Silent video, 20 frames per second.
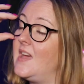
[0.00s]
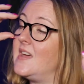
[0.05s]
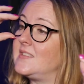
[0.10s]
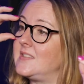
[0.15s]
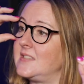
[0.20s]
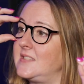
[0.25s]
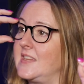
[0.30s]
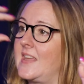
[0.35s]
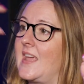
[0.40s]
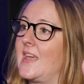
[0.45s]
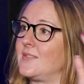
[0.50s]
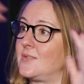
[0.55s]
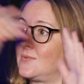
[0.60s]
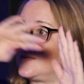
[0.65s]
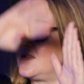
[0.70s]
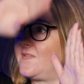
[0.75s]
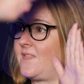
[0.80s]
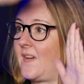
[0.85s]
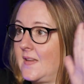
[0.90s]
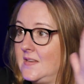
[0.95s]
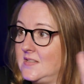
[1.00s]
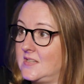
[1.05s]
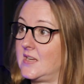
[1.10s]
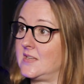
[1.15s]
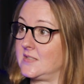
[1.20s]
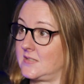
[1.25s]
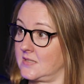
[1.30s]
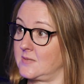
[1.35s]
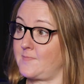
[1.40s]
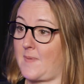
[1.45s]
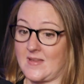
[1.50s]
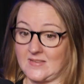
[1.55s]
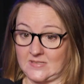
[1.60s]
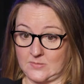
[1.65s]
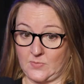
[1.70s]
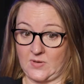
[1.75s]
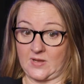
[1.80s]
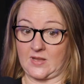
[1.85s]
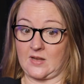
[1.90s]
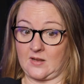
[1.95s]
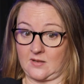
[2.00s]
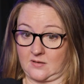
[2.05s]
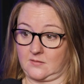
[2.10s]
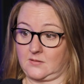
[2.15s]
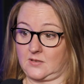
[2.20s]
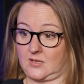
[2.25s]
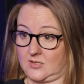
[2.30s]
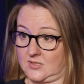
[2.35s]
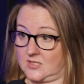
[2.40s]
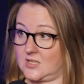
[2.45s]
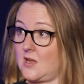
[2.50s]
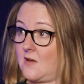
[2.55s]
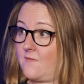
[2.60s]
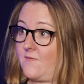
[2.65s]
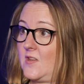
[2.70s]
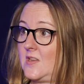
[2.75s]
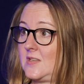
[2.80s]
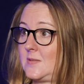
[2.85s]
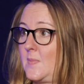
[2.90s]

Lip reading: Yeah, City Council defined it as a space, and we're going to conserve this.